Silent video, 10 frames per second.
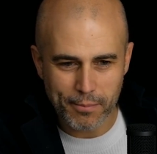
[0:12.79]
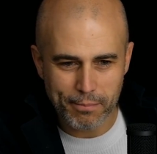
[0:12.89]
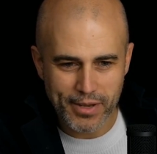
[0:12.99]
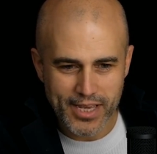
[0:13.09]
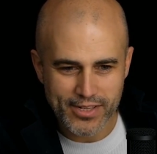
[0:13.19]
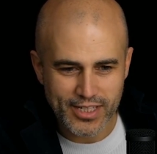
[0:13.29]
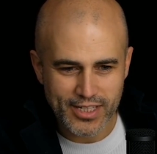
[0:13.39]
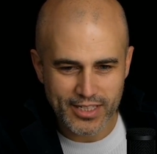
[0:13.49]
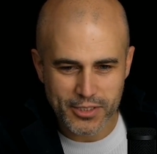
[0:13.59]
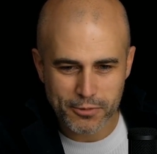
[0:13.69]

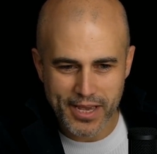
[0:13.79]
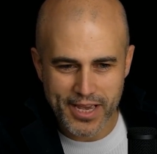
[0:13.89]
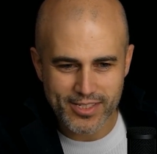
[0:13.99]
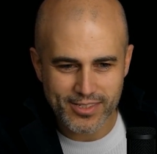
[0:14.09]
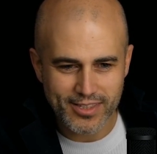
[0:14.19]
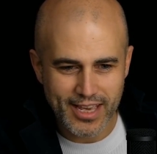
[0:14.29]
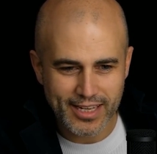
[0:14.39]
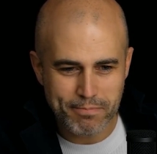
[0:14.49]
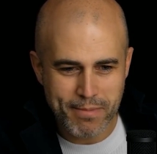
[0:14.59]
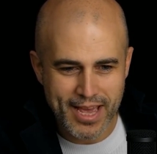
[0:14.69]
basically, space tech,
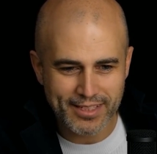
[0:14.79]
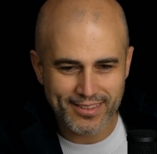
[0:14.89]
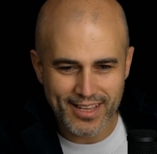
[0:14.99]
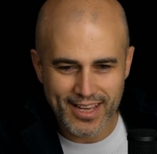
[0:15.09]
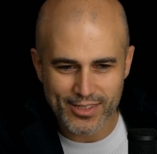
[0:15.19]
Medtech